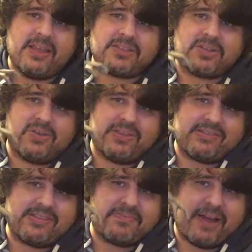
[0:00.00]
So
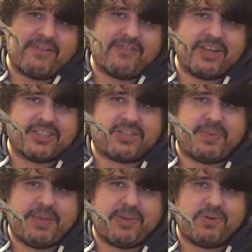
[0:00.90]
this is my finished
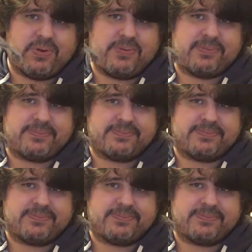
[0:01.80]
Baby Groot,